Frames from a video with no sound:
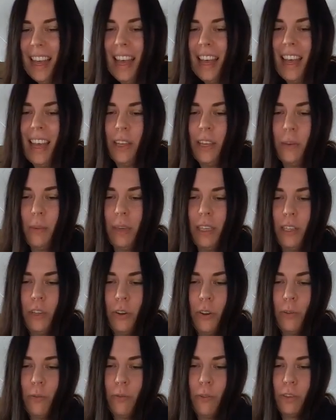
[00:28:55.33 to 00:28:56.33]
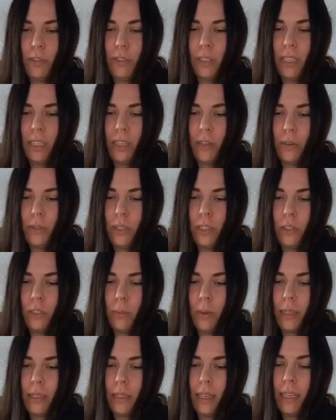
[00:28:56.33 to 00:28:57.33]
You making your own frosting, or did you
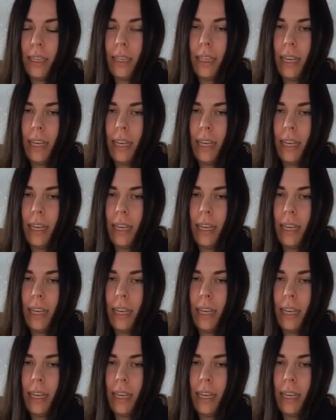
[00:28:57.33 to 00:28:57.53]
buy something?